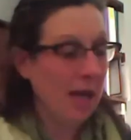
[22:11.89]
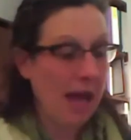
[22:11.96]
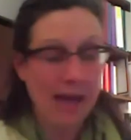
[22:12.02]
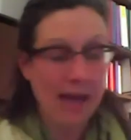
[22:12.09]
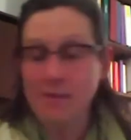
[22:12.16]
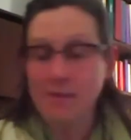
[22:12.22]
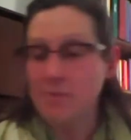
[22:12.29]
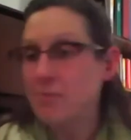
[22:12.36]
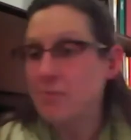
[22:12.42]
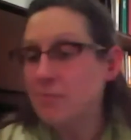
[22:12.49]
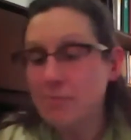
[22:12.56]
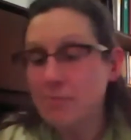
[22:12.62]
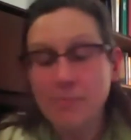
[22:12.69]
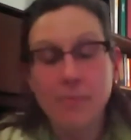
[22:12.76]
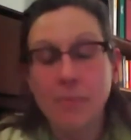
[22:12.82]
I've
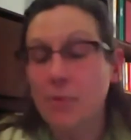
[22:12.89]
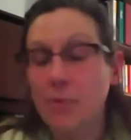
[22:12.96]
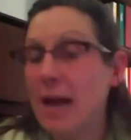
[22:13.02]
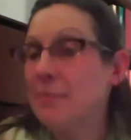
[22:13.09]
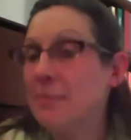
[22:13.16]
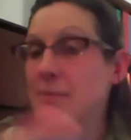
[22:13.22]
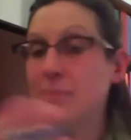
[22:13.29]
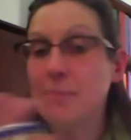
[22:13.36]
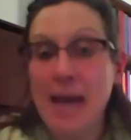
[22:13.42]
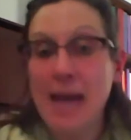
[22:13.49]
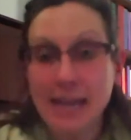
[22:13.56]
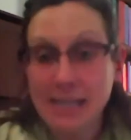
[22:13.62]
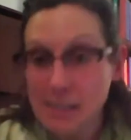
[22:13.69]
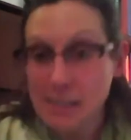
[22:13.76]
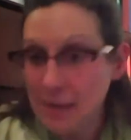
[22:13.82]
perhaps
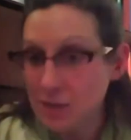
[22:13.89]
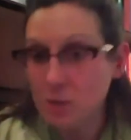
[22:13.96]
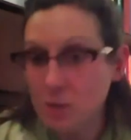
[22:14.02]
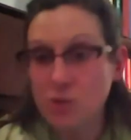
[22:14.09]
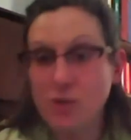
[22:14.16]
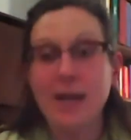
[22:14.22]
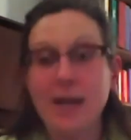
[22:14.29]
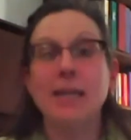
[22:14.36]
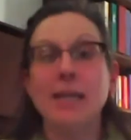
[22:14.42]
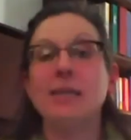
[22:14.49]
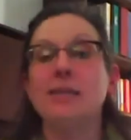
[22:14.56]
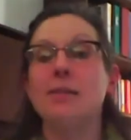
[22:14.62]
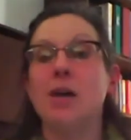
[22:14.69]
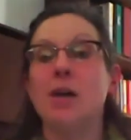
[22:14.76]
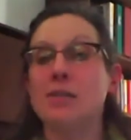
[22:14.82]
had some extra training
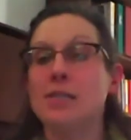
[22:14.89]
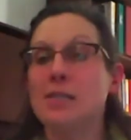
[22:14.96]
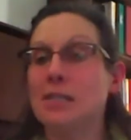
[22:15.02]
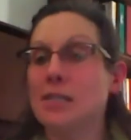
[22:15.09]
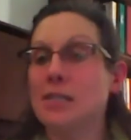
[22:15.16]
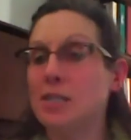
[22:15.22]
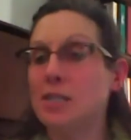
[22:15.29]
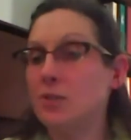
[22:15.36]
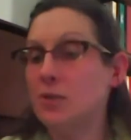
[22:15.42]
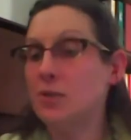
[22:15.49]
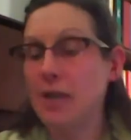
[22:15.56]
in autistic children.